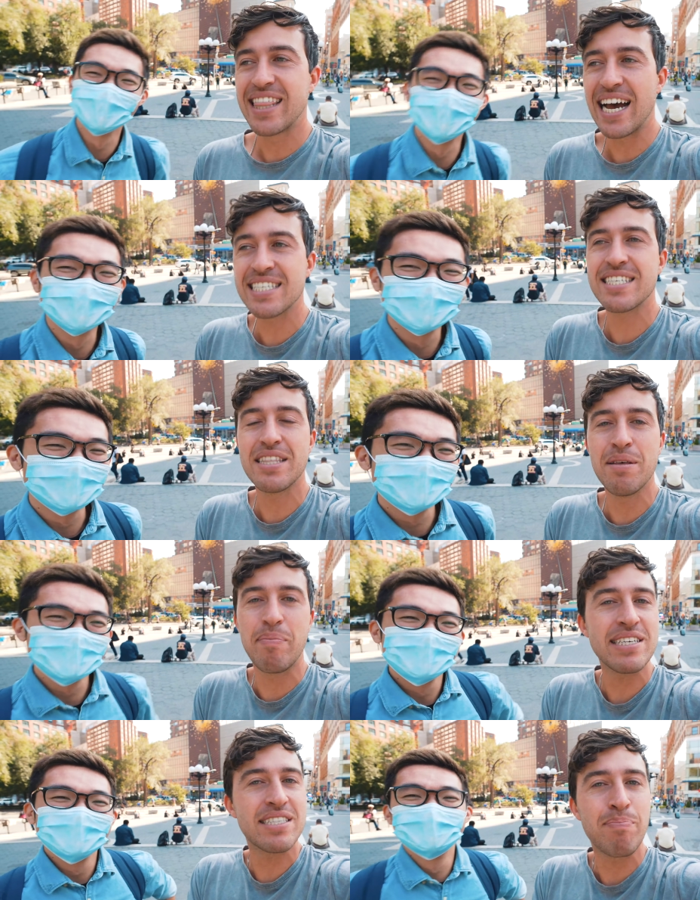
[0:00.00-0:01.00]
Speaker 1: That's the
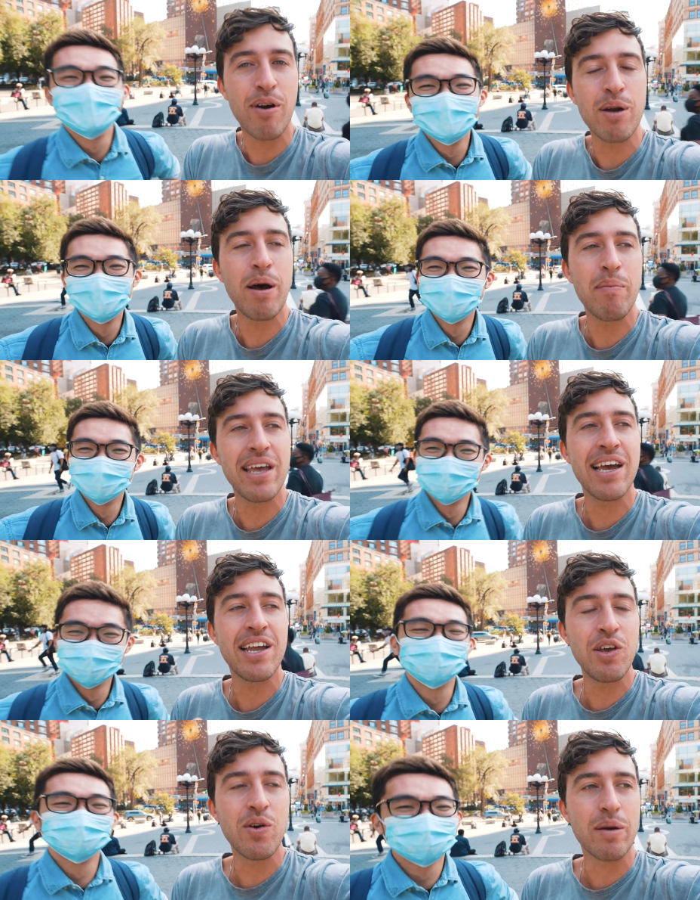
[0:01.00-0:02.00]
best part about being
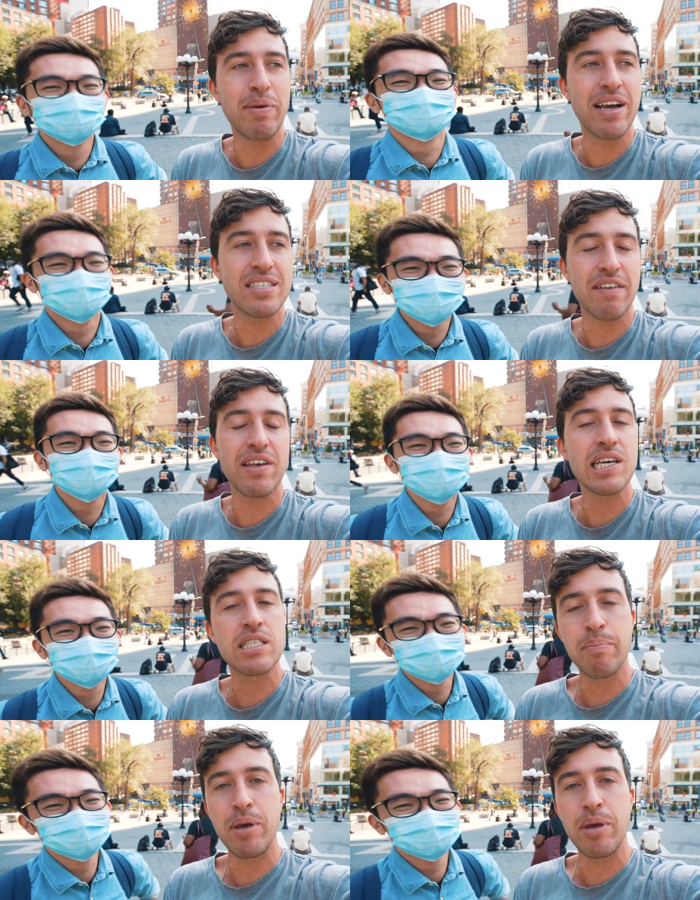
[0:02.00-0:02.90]
in New York, because I feel like some